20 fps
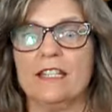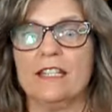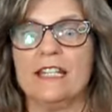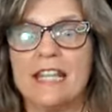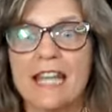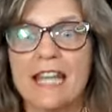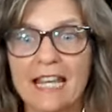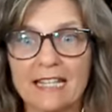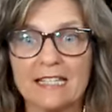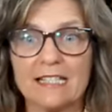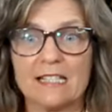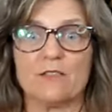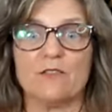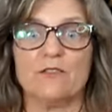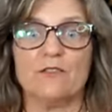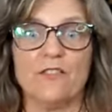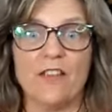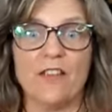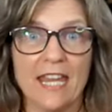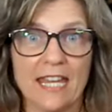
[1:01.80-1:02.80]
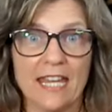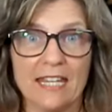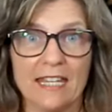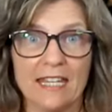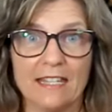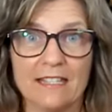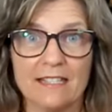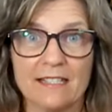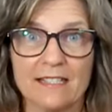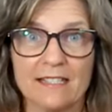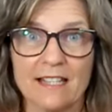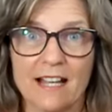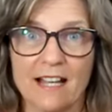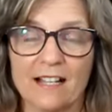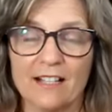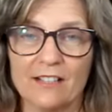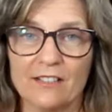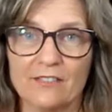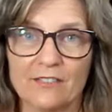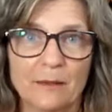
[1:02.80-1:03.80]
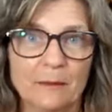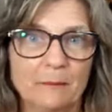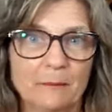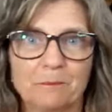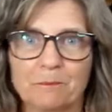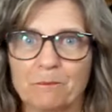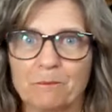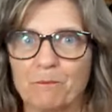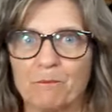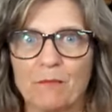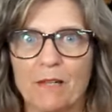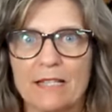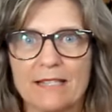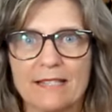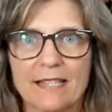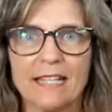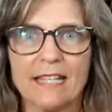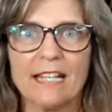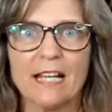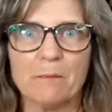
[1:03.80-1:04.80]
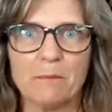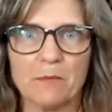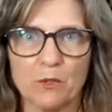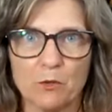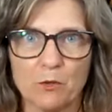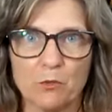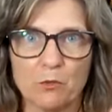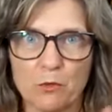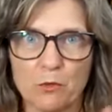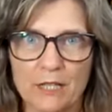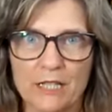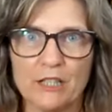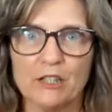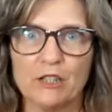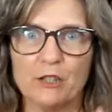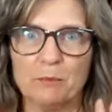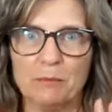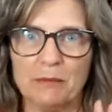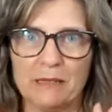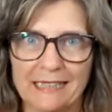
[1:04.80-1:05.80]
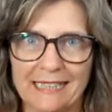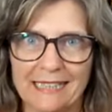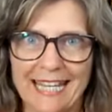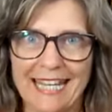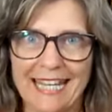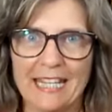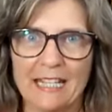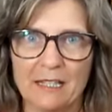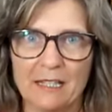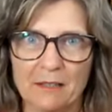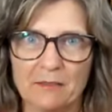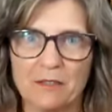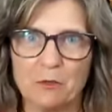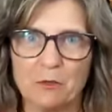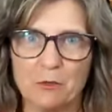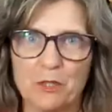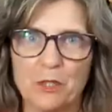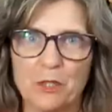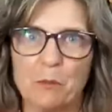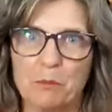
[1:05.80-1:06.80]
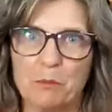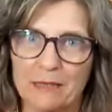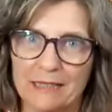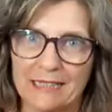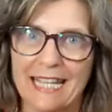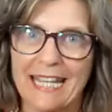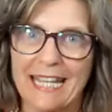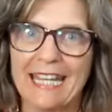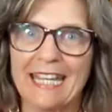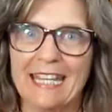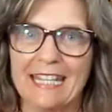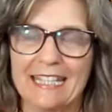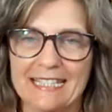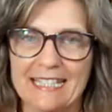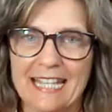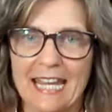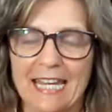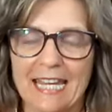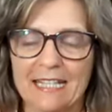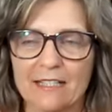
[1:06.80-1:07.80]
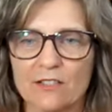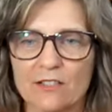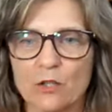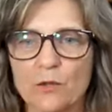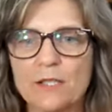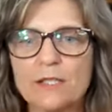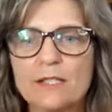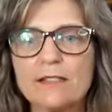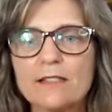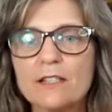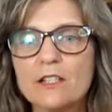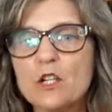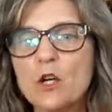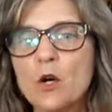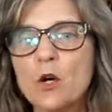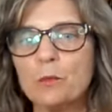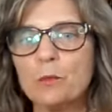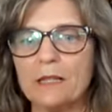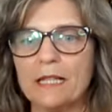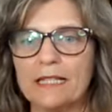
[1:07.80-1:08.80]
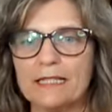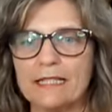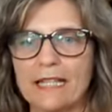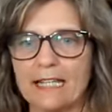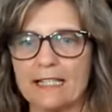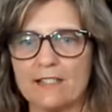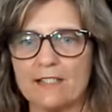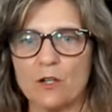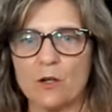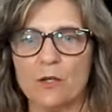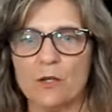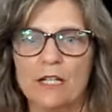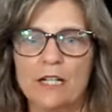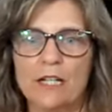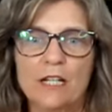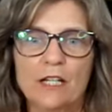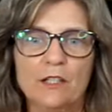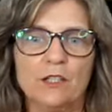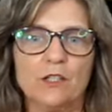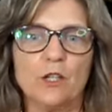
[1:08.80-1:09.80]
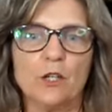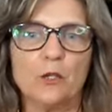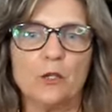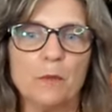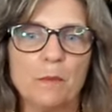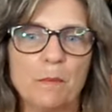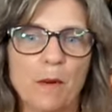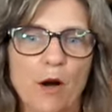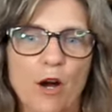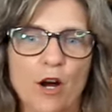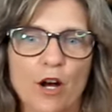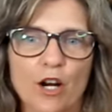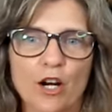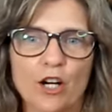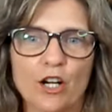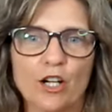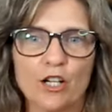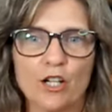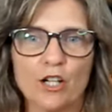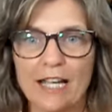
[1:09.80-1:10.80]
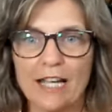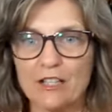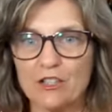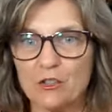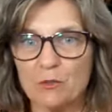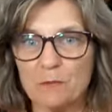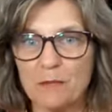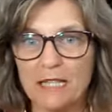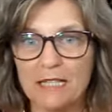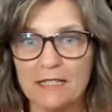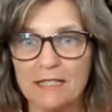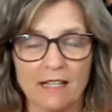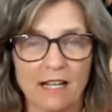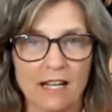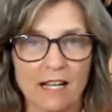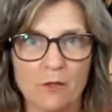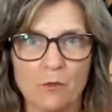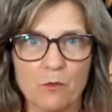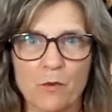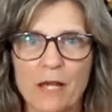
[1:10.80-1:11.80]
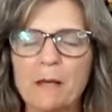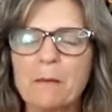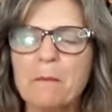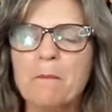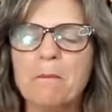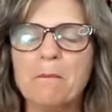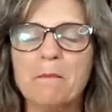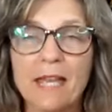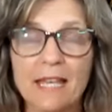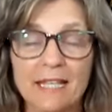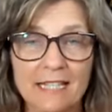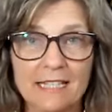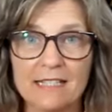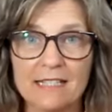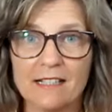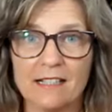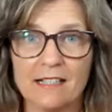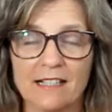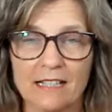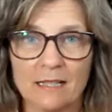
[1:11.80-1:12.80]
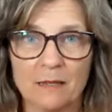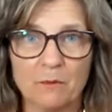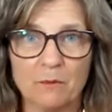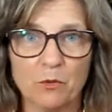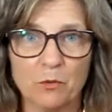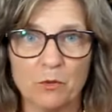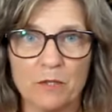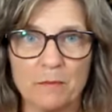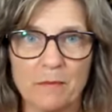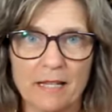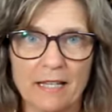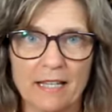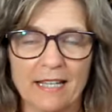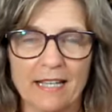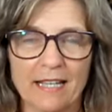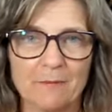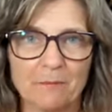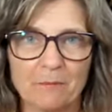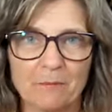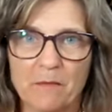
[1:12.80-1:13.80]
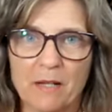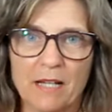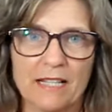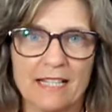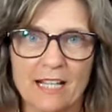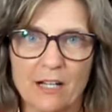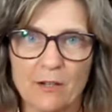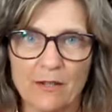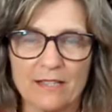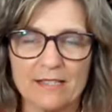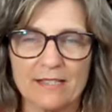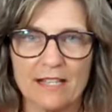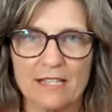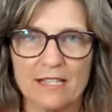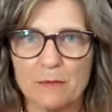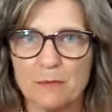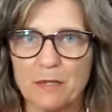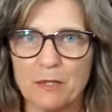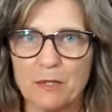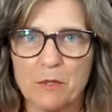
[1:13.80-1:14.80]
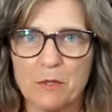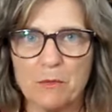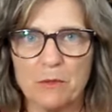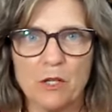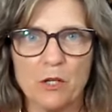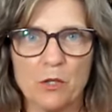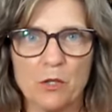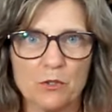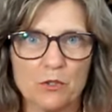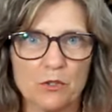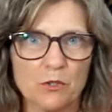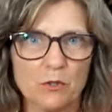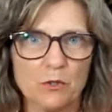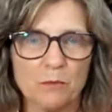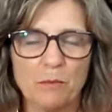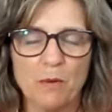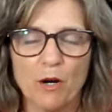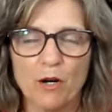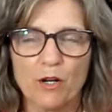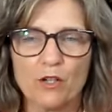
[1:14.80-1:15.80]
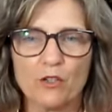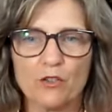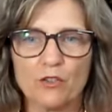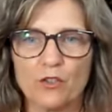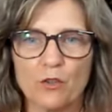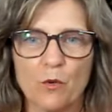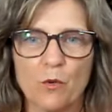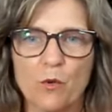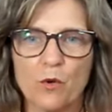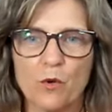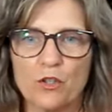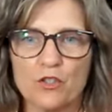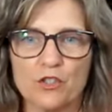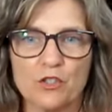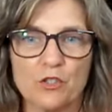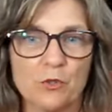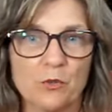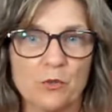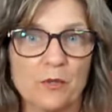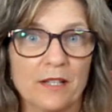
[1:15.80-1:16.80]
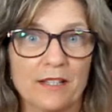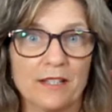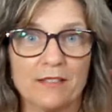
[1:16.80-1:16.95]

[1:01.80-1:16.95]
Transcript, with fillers: the next phase of setting up the real play date. So this is the no play date. So you go to a bar to meet. I went many times with my now ex-husband. We would go to bars or to